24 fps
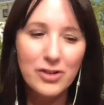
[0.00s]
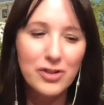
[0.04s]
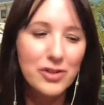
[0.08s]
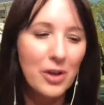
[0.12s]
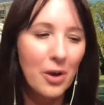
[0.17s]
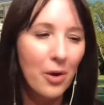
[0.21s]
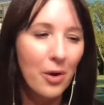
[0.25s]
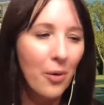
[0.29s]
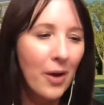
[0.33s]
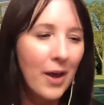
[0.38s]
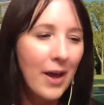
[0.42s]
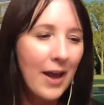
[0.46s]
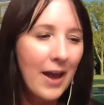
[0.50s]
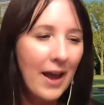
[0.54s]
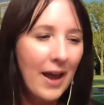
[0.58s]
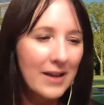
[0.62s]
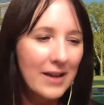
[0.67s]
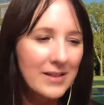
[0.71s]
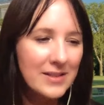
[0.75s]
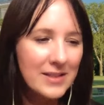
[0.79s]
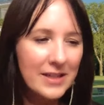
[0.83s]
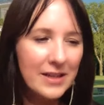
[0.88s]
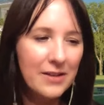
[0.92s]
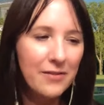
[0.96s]
So
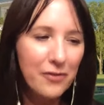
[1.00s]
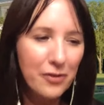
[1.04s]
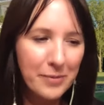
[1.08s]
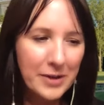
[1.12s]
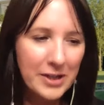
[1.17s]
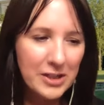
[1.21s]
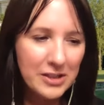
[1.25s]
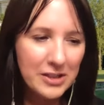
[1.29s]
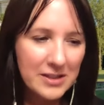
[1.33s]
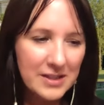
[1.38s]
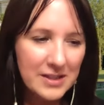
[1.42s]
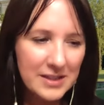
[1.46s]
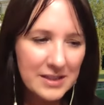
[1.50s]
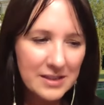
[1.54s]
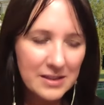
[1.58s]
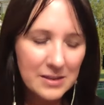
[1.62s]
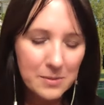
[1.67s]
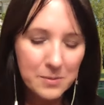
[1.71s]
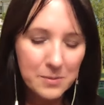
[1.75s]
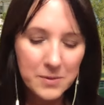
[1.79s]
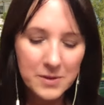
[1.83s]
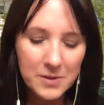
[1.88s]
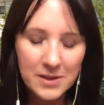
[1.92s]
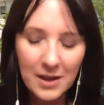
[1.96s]
as an information
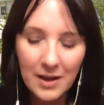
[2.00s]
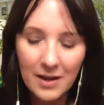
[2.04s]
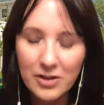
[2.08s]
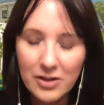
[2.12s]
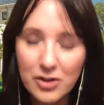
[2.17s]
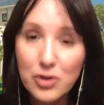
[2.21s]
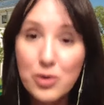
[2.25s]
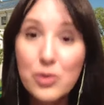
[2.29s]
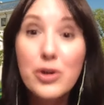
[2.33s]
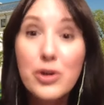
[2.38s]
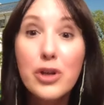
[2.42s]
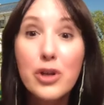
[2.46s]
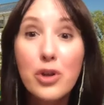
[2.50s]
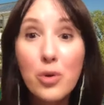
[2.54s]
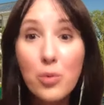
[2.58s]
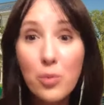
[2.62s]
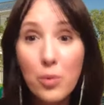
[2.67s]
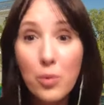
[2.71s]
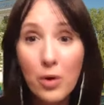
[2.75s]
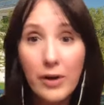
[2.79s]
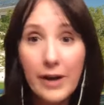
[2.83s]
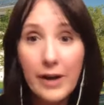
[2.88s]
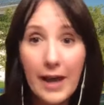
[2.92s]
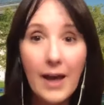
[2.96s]
systems student, you
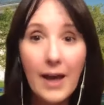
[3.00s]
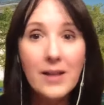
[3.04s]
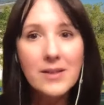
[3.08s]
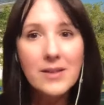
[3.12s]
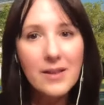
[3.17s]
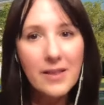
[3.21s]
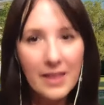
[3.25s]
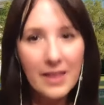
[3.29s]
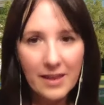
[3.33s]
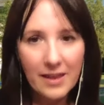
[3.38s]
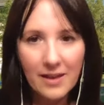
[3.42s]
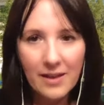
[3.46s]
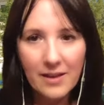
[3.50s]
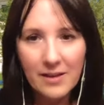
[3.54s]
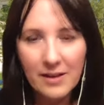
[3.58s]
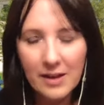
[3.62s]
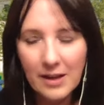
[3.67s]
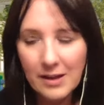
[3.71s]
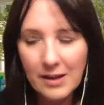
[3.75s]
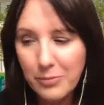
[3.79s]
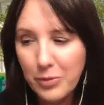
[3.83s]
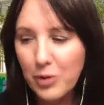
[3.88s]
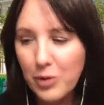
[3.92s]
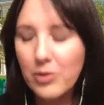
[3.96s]
will get the
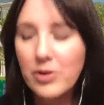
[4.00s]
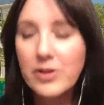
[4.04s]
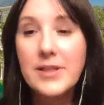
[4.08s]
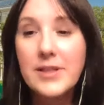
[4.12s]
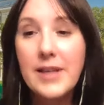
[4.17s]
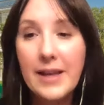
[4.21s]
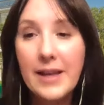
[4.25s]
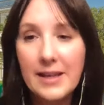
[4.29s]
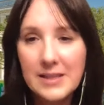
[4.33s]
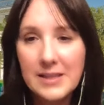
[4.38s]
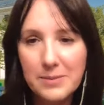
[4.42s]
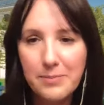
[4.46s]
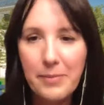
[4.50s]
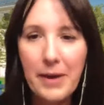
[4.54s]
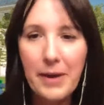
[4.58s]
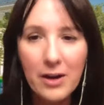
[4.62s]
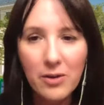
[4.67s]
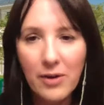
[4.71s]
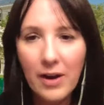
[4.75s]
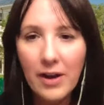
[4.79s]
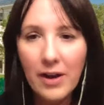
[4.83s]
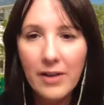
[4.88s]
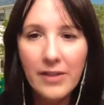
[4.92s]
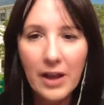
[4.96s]
computer science
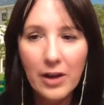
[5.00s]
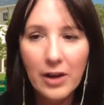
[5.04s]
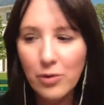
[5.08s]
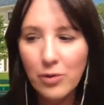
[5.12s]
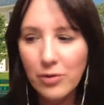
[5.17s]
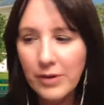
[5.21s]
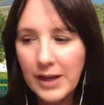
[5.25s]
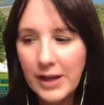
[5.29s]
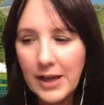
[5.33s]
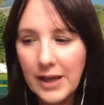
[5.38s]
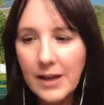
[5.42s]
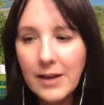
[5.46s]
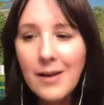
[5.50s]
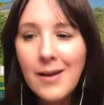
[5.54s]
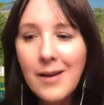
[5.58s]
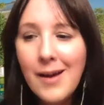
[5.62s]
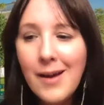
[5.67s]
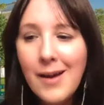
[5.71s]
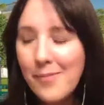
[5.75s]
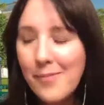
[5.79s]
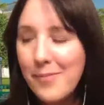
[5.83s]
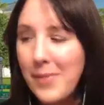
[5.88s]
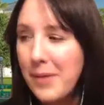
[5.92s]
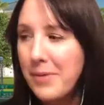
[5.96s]
background that you need,
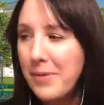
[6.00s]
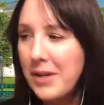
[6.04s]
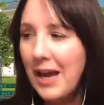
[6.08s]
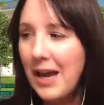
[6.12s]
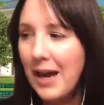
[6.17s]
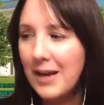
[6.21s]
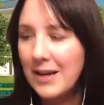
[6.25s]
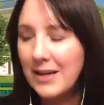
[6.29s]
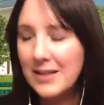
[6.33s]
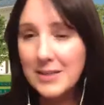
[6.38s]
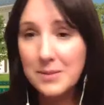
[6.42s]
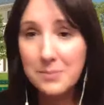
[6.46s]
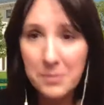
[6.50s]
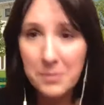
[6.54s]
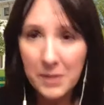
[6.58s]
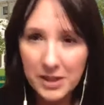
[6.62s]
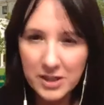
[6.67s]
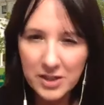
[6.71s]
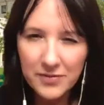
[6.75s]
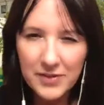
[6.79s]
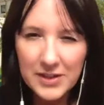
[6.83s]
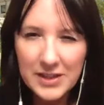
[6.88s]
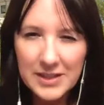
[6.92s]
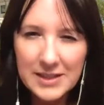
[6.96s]
maybe not as much
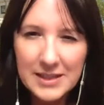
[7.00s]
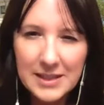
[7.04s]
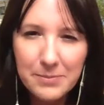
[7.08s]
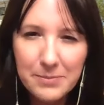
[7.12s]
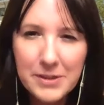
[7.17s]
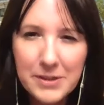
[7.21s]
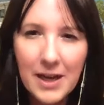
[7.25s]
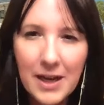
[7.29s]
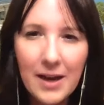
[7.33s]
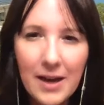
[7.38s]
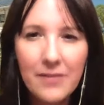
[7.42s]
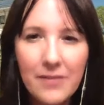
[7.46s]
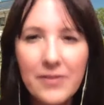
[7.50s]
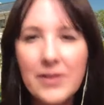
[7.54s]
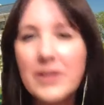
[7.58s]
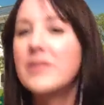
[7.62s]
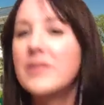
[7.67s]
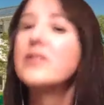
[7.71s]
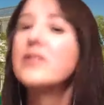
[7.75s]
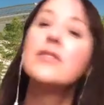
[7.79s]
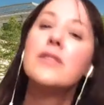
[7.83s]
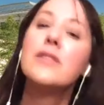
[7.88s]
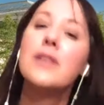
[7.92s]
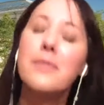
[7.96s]
of a deep dive
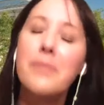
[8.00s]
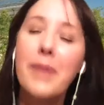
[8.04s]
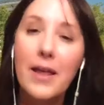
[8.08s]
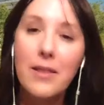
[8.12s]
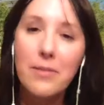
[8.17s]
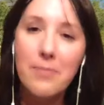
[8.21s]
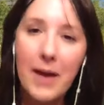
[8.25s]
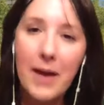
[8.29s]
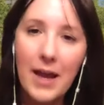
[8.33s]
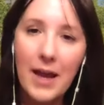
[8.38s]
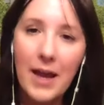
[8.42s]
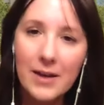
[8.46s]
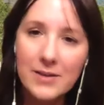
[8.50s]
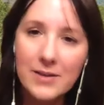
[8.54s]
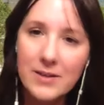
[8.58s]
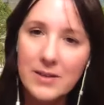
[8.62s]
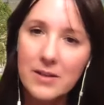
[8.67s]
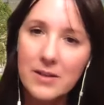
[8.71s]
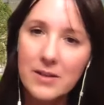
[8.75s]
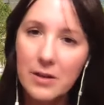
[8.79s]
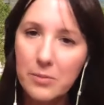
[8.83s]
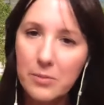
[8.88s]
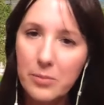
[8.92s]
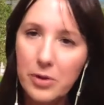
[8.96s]
into the mathematics and the
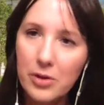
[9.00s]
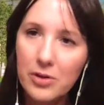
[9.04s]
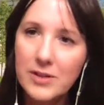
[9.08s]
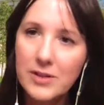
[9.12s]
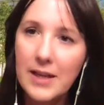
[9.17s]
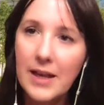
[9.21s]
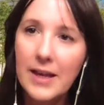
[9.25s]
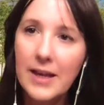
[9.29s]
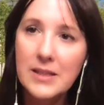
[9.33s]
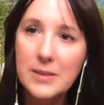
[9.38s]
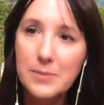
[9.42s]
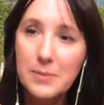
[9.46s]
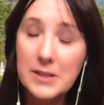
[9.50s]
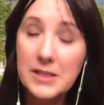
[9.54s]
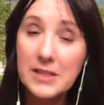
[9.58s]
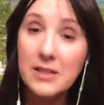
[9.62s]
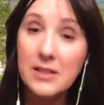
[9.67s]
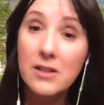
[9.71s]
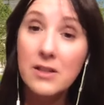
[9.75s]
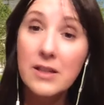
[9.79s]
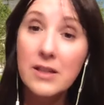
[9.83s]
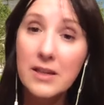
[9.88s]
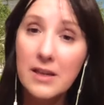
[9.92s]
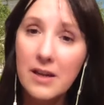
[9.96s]
computer science, but
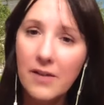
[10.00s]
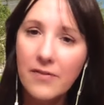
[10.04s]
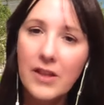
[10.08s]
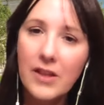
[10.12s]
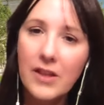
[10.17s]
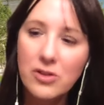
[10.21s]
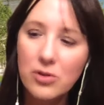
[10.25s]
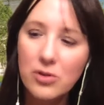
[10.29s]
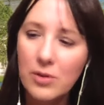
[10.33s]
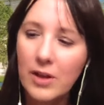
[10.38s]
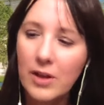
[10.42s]
still enough that you'll